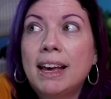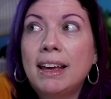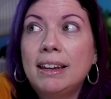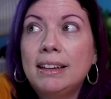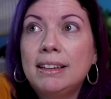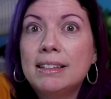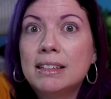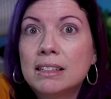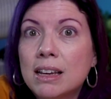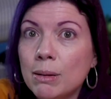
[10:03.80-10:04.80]
that is
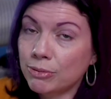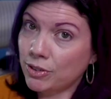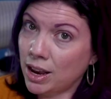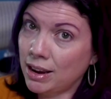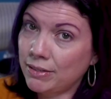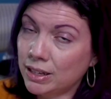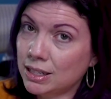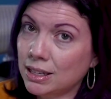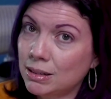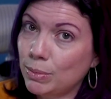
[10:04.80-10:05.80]
the top 5
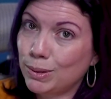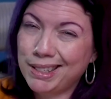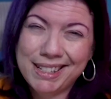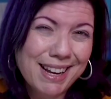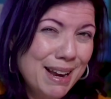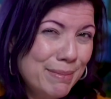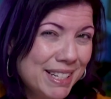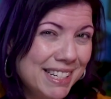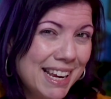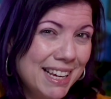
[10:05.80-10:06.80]
accessible design
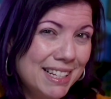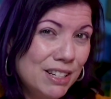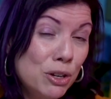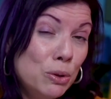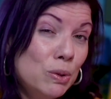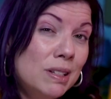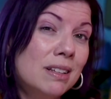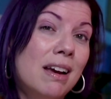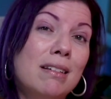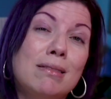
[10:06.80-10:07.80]
mistakes new
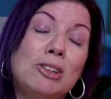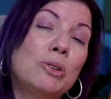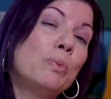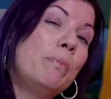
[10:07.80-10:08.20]
designers